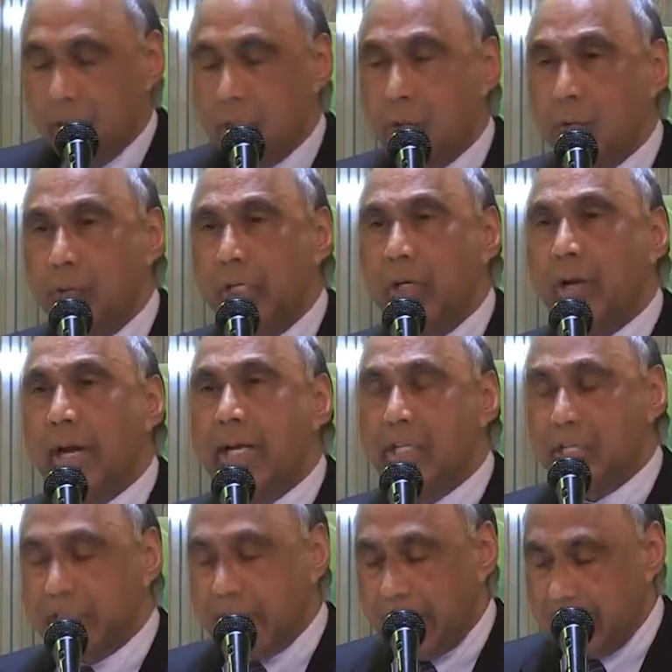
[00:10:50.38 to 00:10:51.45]
to the United
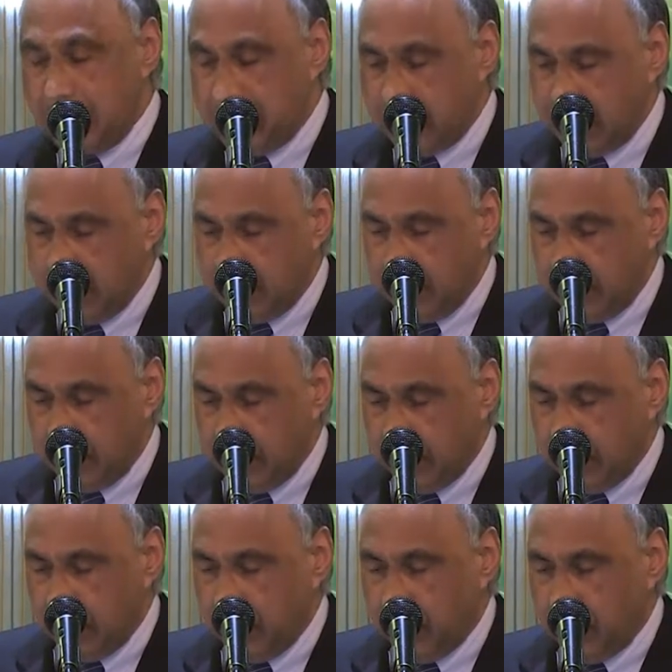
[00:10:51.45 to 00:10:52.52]
States
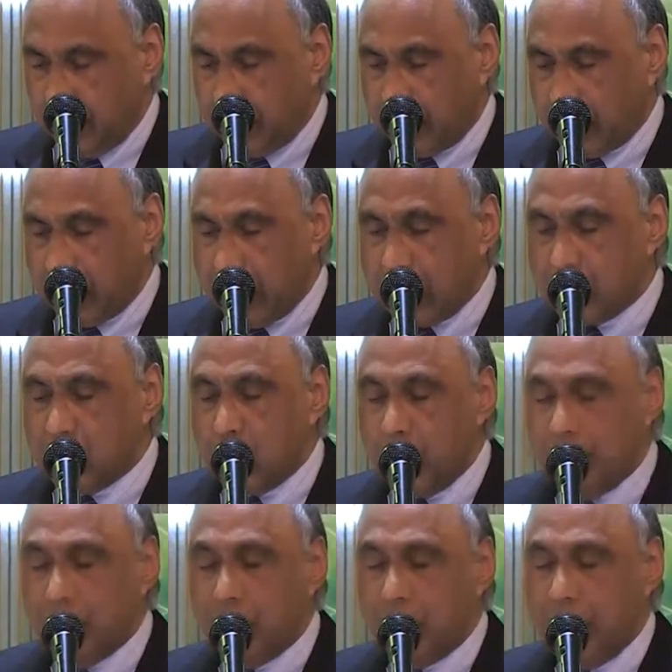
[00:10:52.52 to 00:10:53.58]
for classroom
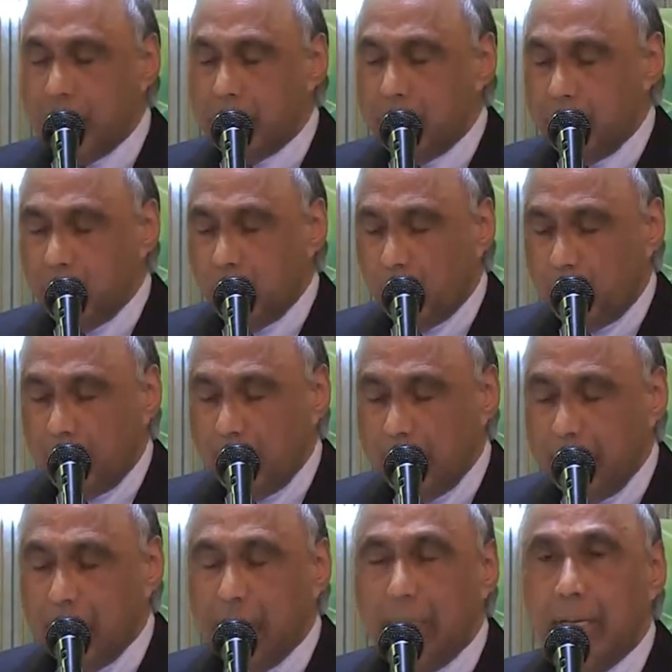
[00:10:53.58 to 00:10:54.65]
education to
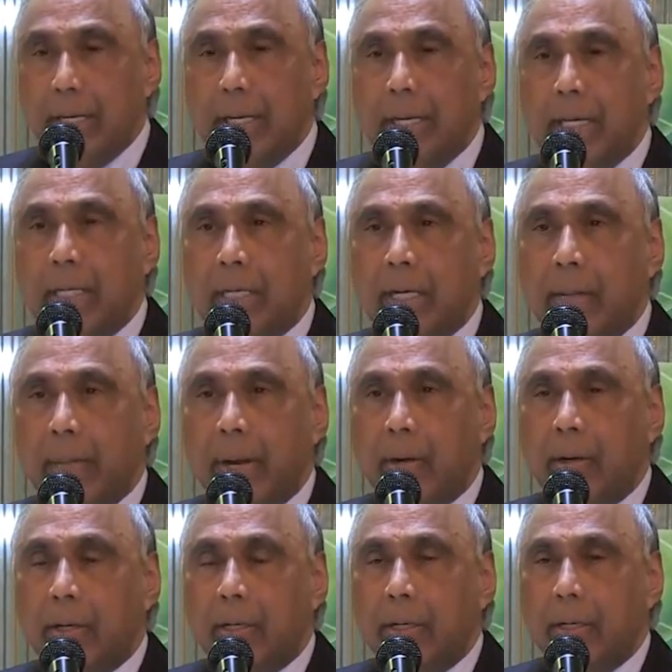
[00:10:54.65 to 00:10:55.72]
work in an
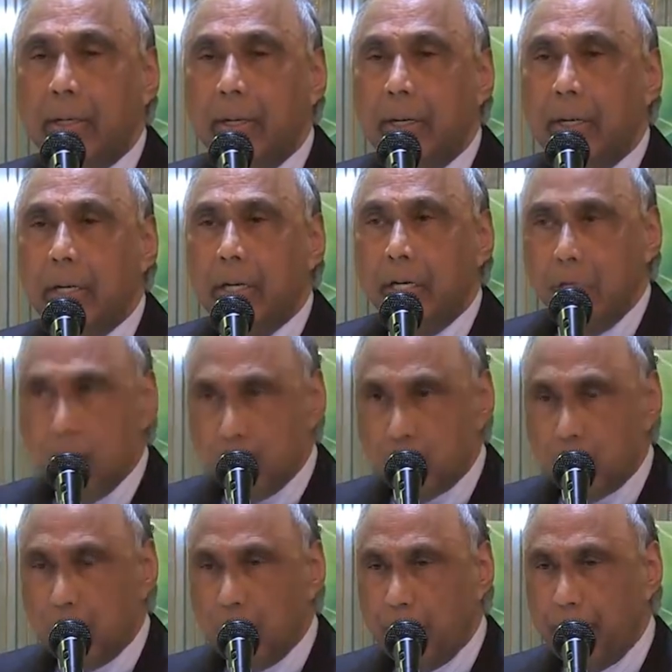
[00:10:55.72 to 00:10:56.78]
American
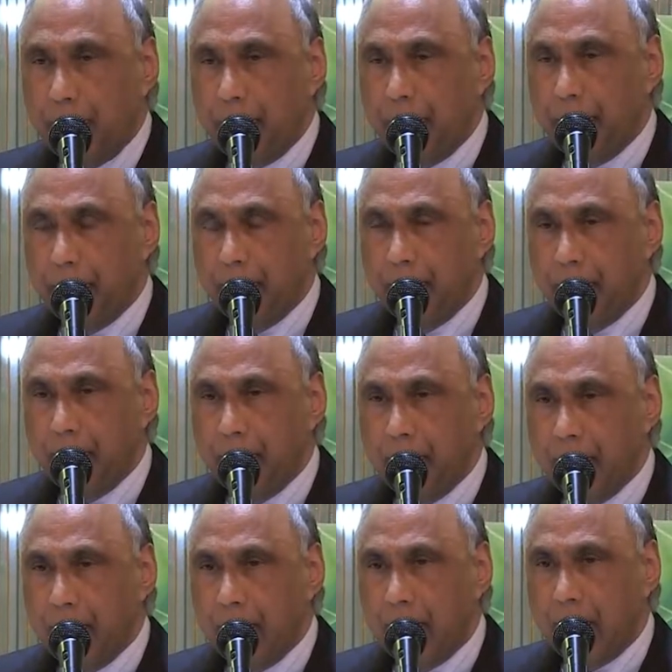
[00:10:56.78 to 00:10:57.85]
newsroom.
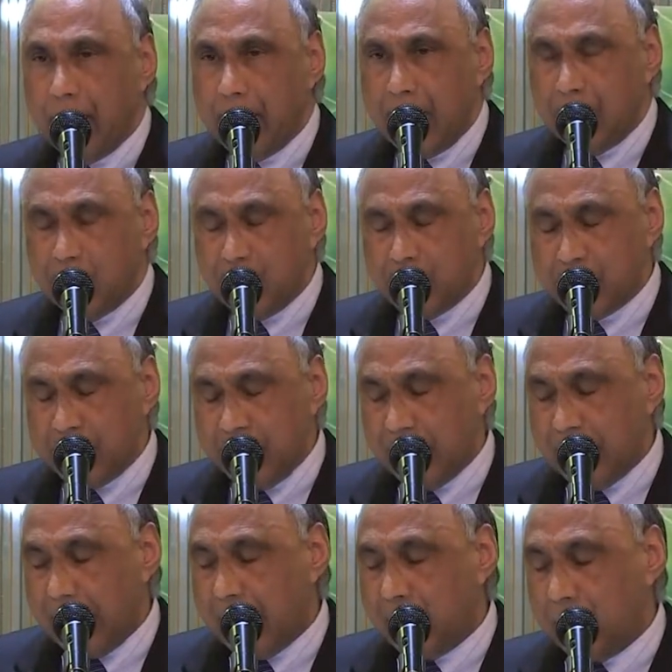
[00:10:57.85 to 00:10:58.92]
I'd like to extend
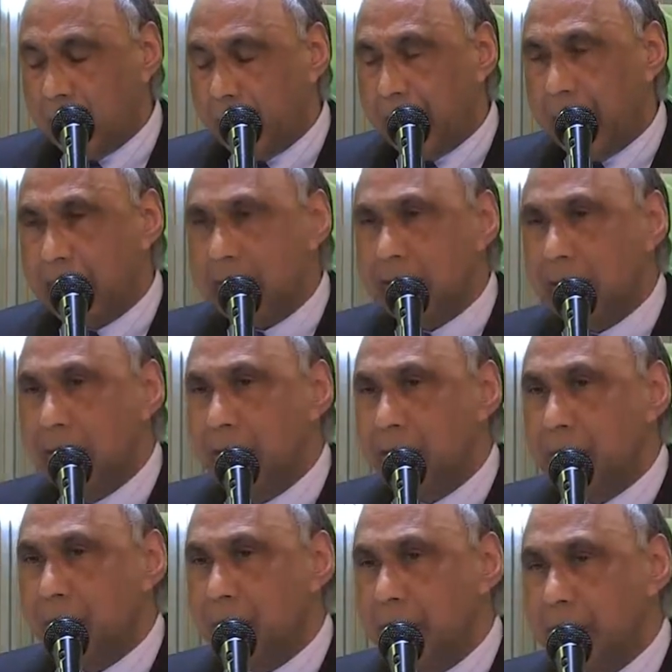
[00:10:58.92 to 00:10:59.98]
that to the Pakistani
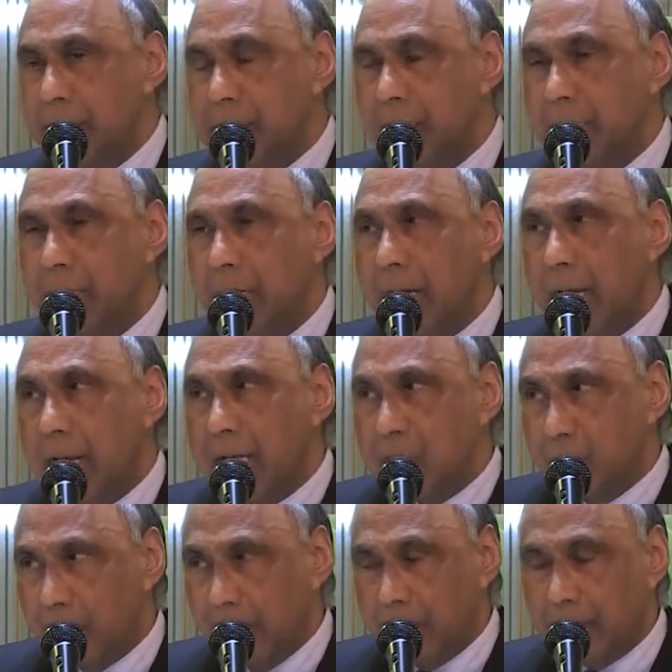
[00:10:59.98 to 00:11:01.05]
journalists
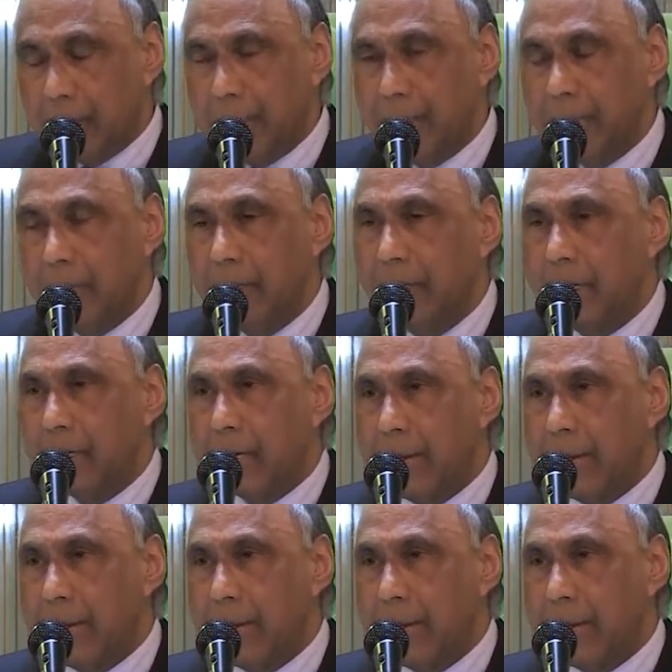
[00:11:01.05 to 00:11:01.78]
as well, and